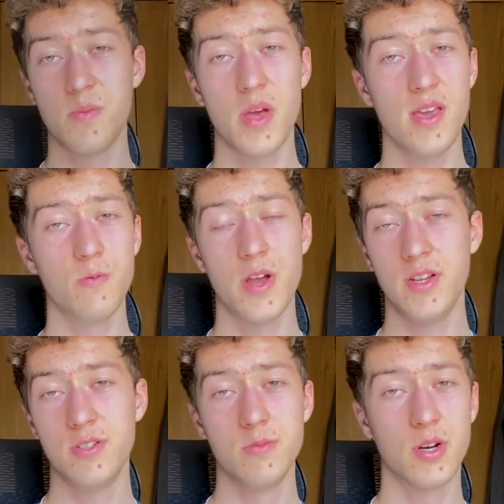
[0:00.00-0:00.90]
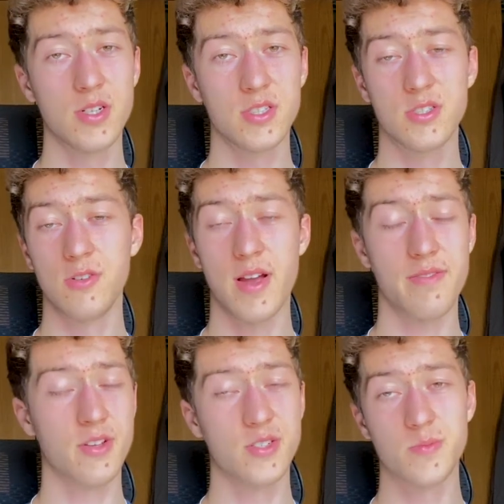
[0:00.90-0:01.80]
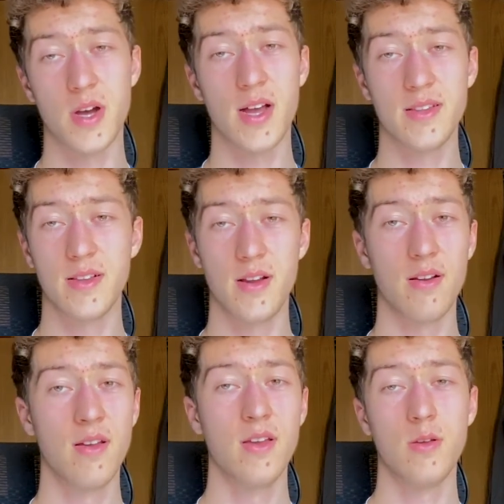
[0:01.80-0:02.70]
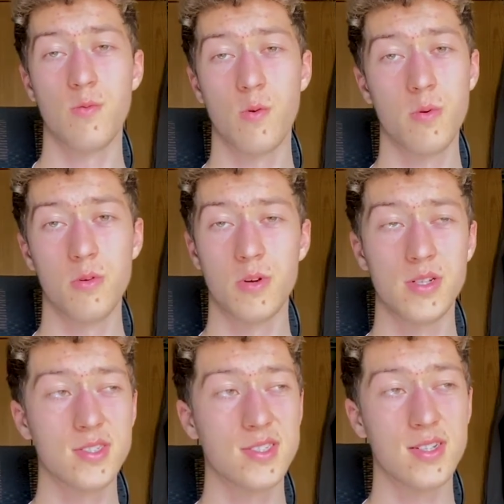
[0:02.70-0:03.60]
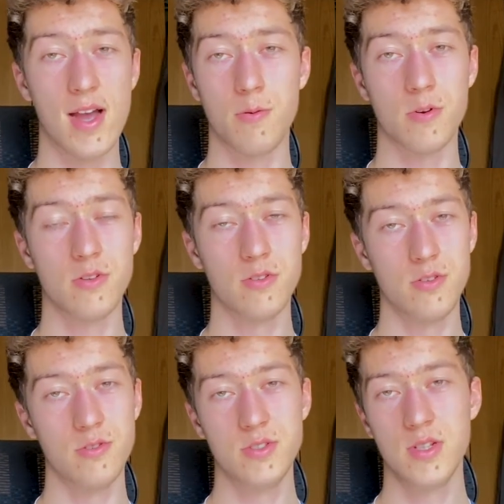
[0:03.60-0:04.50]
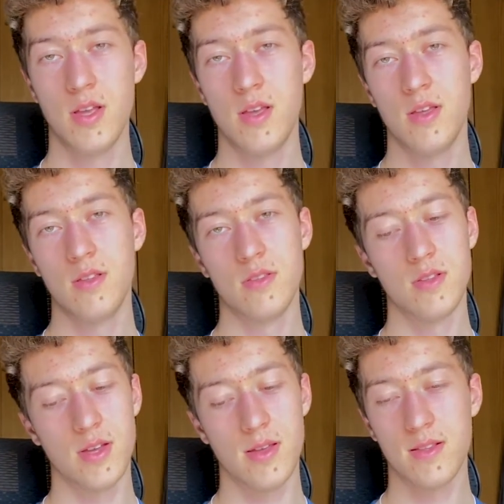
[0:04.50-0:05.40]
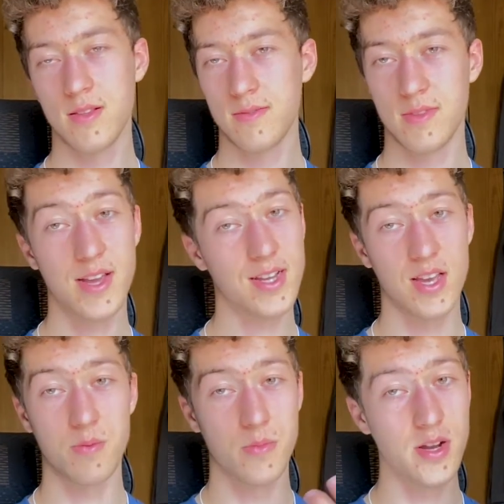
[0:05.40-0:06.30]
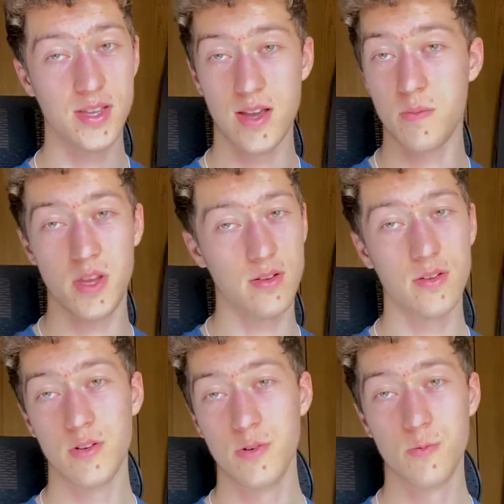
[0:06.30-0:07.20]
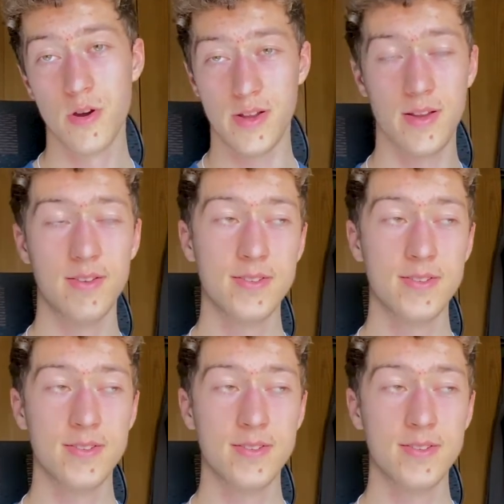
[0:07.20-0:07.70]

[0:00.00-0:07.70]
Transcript: pay way too much to have their spot there, and Formula One does not want to lose that kind of money. I mean, who would?